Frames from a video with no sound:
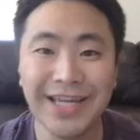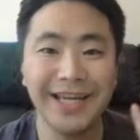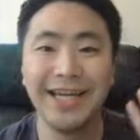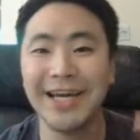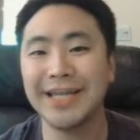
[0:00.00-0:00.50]

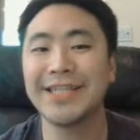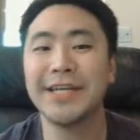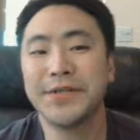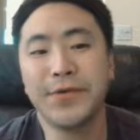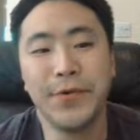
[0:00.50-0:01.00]
Hey guys,
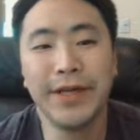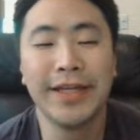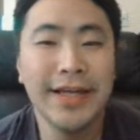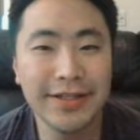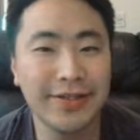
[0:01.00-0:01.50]
how's it going?
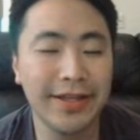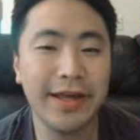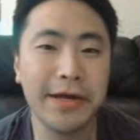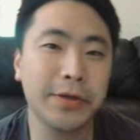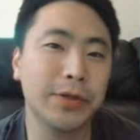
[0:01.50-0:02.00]

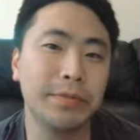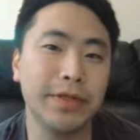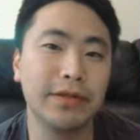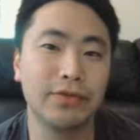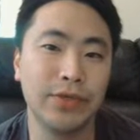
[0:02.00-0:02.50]
Today I'm going to
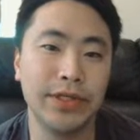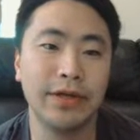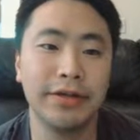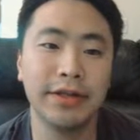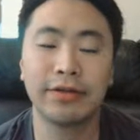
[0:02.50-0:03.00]
be doing
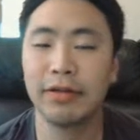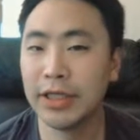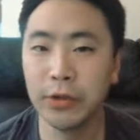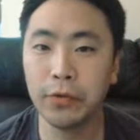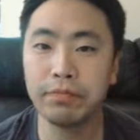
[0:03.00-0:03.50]
another
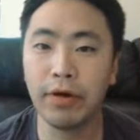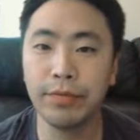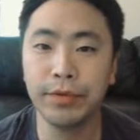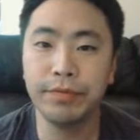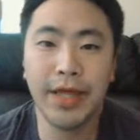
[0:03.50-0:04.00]
Leetcode
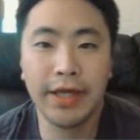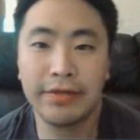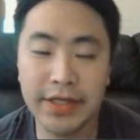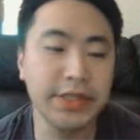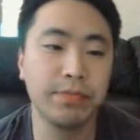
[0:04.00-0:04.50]
problem and
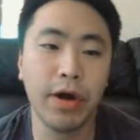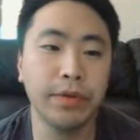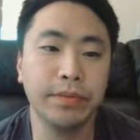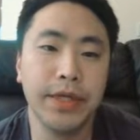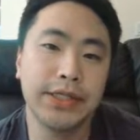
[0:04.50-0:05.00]
this
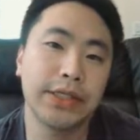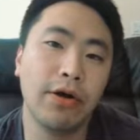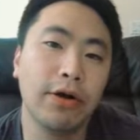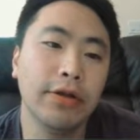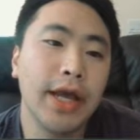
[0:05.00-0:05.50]
problem is
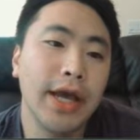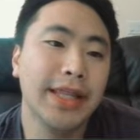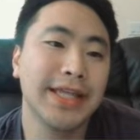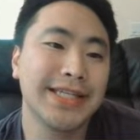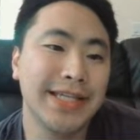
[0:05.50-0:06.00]
called
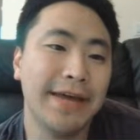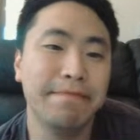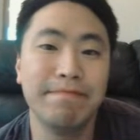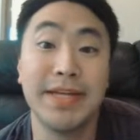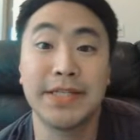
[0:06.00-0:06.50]
the
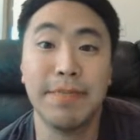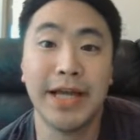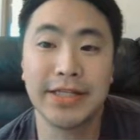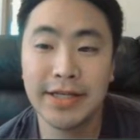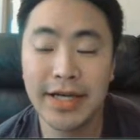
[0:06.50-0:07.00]
set
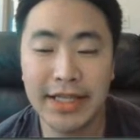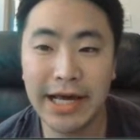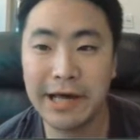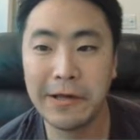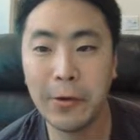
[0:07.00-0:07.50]
mismatch.
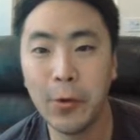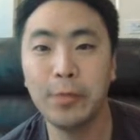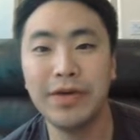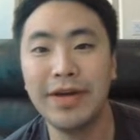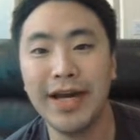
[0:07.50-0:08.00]
Now I
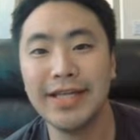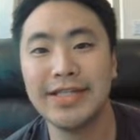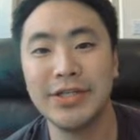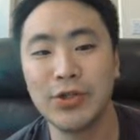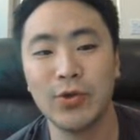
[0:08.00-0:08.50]
hope you
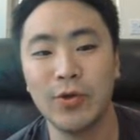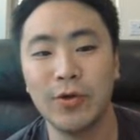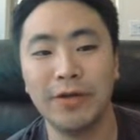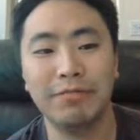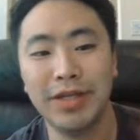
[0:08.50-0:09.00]
guys
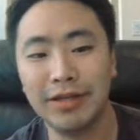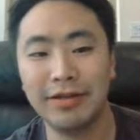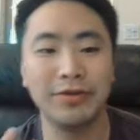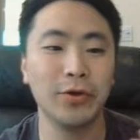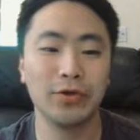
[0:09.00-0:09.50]
enjoy me,
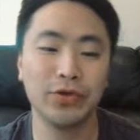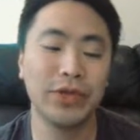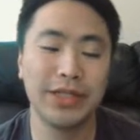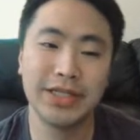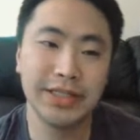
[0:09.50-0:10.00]
you know,
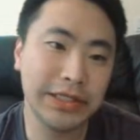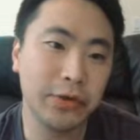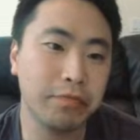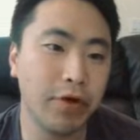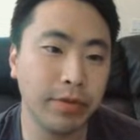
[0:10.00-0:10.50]
doing these
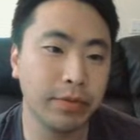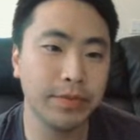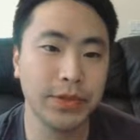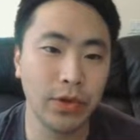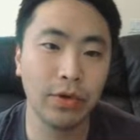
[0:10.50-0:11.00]
Leetcode
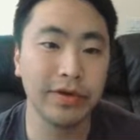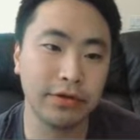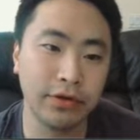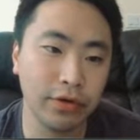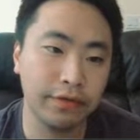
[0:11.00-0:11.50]
problems. So, if,
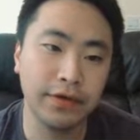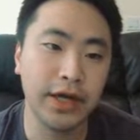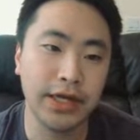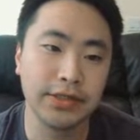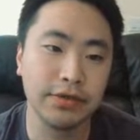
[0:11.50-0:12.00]
you know, if you
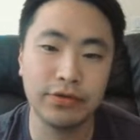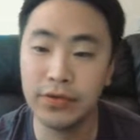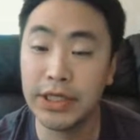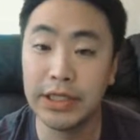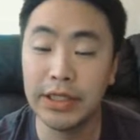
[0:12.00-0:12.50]
guys are
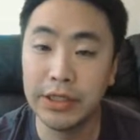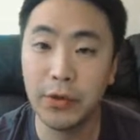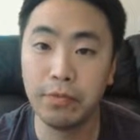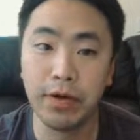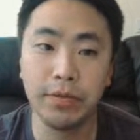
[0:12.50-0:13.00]
doing any
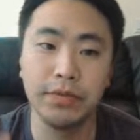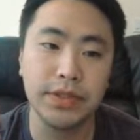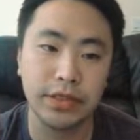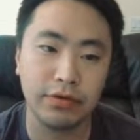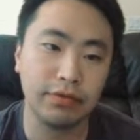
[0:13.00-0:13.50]
Leetcode
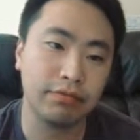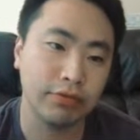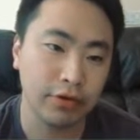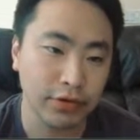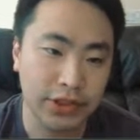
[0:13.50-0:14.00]
problems and you're
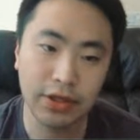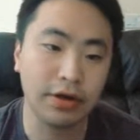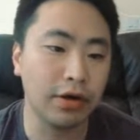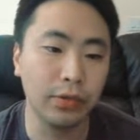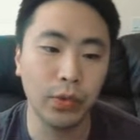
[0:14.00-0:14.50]
you're
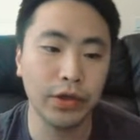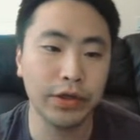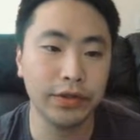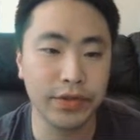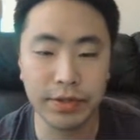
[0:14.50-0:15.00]
stuck on
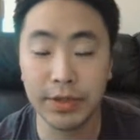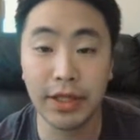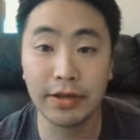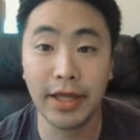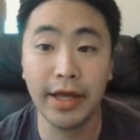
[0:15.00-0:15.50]
one or something
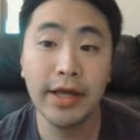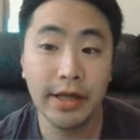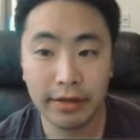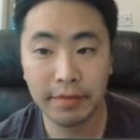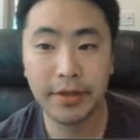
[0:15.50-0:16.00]
like that,
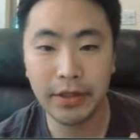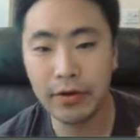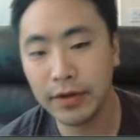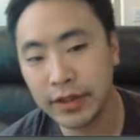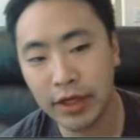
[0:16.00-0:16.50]
let me
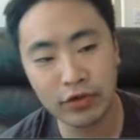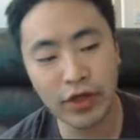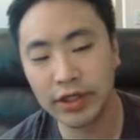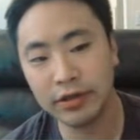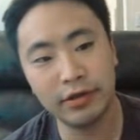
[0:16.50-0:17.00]
know and I'll
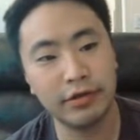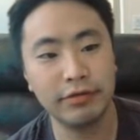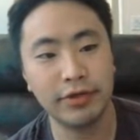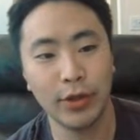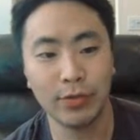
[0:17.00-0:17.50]
try to,
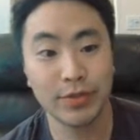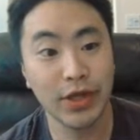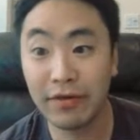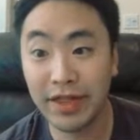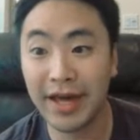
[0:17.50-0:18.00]
you know,
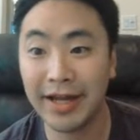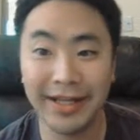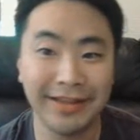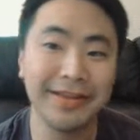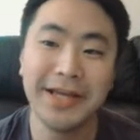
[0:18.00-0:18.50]
solve that
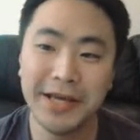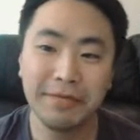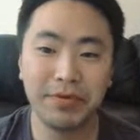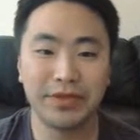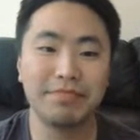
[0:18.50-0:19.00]
and
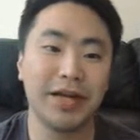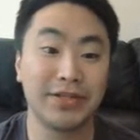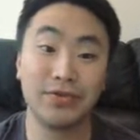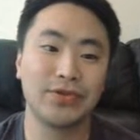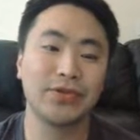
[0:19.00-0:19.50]
put my
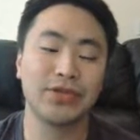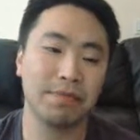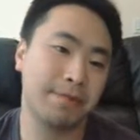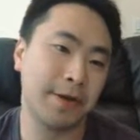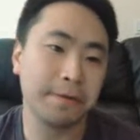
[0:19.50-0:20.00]
solutions
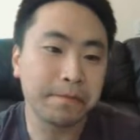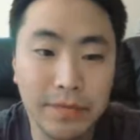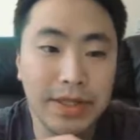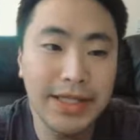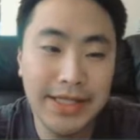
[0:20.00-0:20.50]
up here.
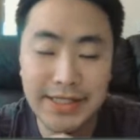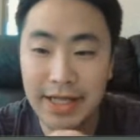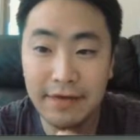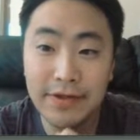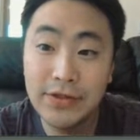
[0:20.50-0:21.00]
Let's
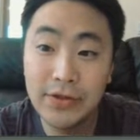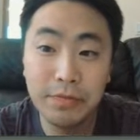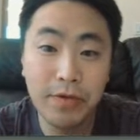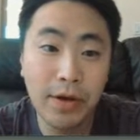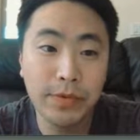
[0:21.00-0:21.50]
dive into the
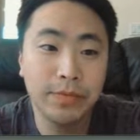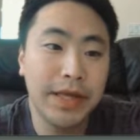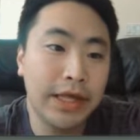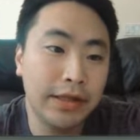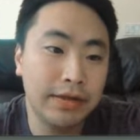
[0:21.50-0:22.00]
problem
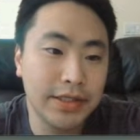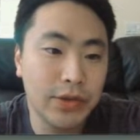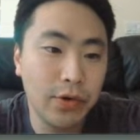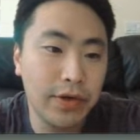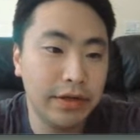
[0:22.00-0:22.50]
and let's
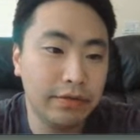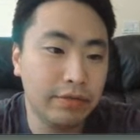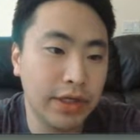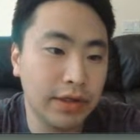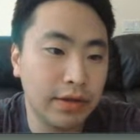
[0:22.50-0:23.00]
go ahead and
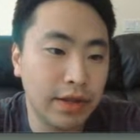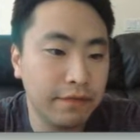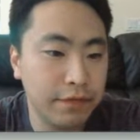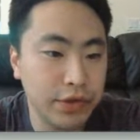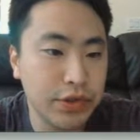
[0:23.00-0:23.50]
read the
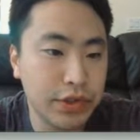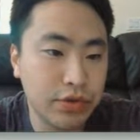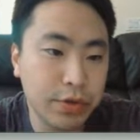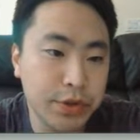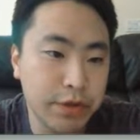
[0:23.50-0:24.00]
first
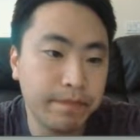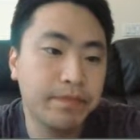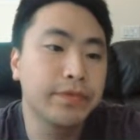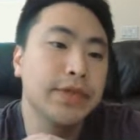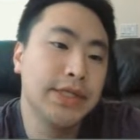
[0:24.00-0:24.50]
description.
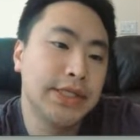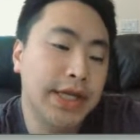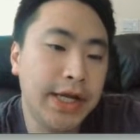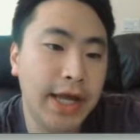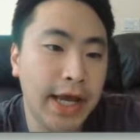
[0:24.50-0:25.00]
The
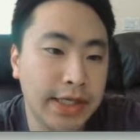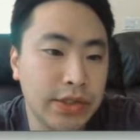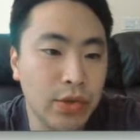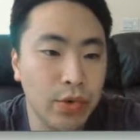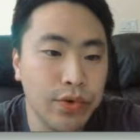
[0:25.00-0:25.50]
set
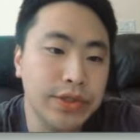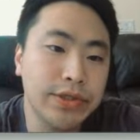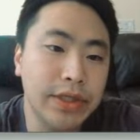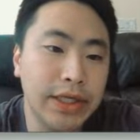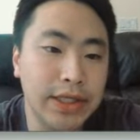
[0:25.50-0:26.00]
S
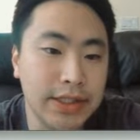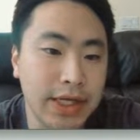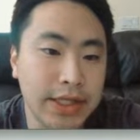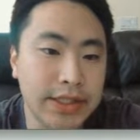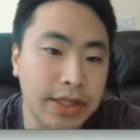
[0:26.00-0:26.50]
originally
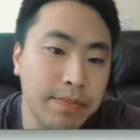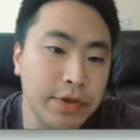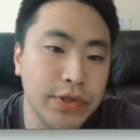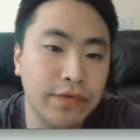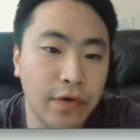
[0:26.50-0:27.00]
contains
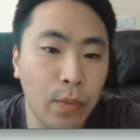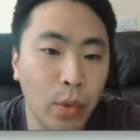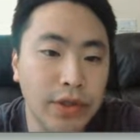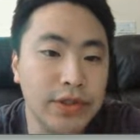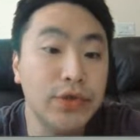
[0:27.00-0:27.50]
numbers from
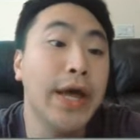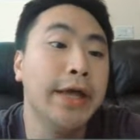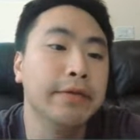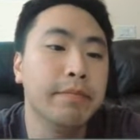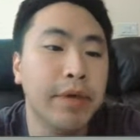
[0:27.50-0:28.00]
1 to
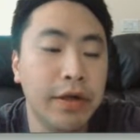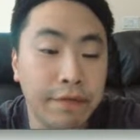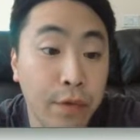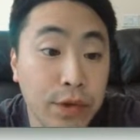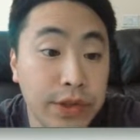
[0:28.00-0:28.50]
n, but
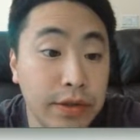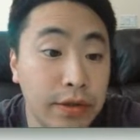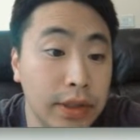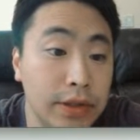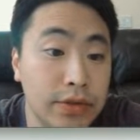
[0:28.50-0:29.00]

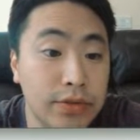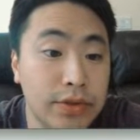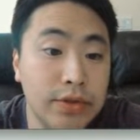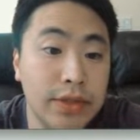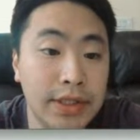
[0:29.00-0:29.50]
unfortunately due
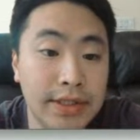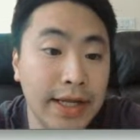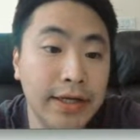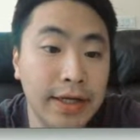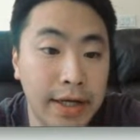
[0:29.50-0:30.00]
to the
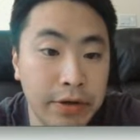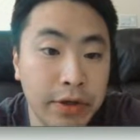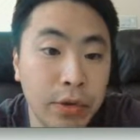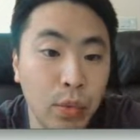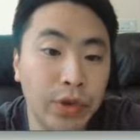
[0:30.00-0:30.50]
data
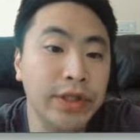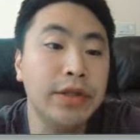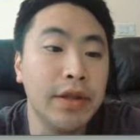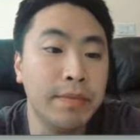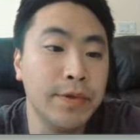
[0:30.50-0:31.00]
error, one of the
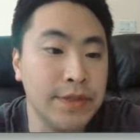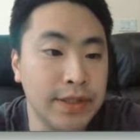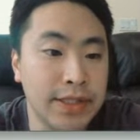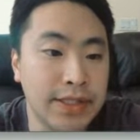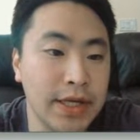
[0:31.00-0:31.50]
numbers
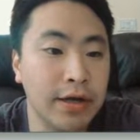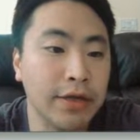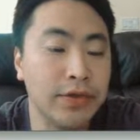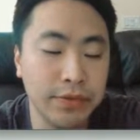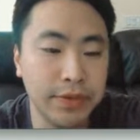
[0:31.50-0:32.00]
in the set
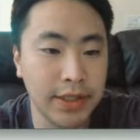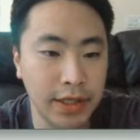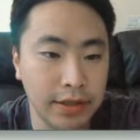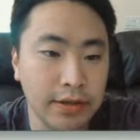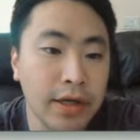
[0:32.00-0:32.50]
got
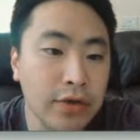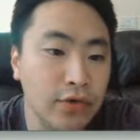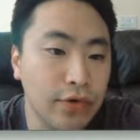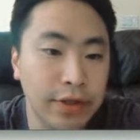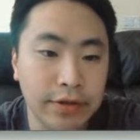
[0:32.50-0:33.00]
duplicated
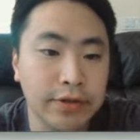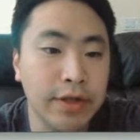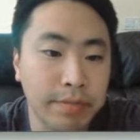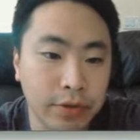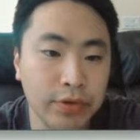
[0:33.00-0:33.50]
to another
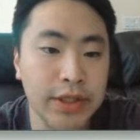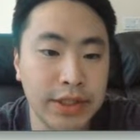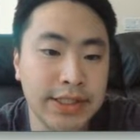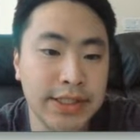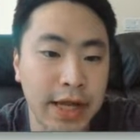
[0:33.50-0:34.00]
number in
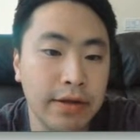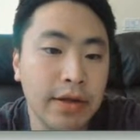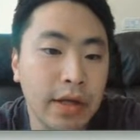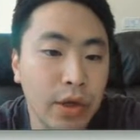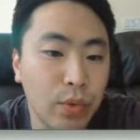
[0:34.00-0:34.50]
the set,
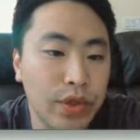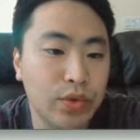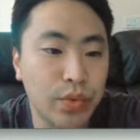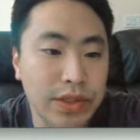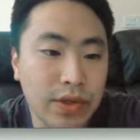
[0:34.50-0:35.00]

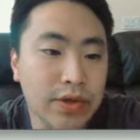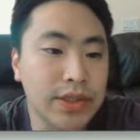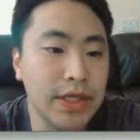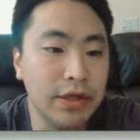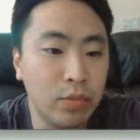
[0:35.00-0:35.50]
which
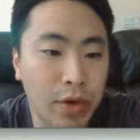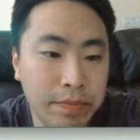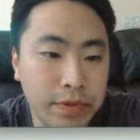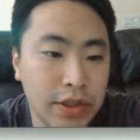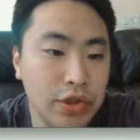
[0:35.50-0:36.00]
results in
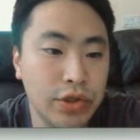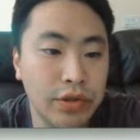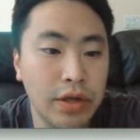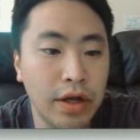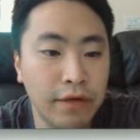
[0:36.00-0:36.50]

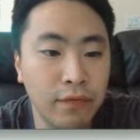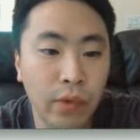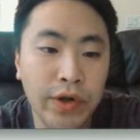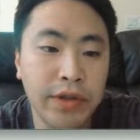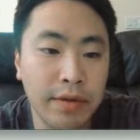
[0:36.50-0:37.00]
repetition of
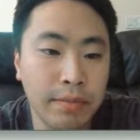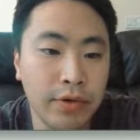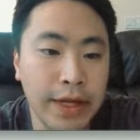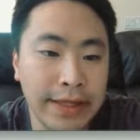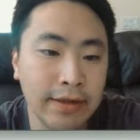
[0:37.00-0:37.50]
one
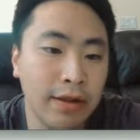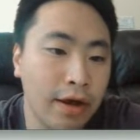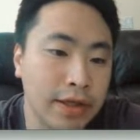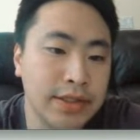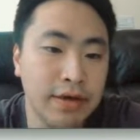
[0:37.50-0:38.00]
number and a
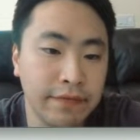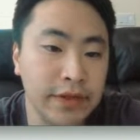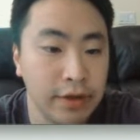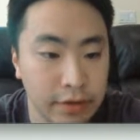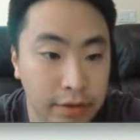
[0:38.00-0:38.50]
loss of
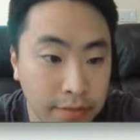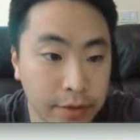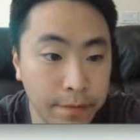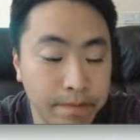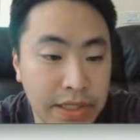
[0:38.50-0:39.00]
another number.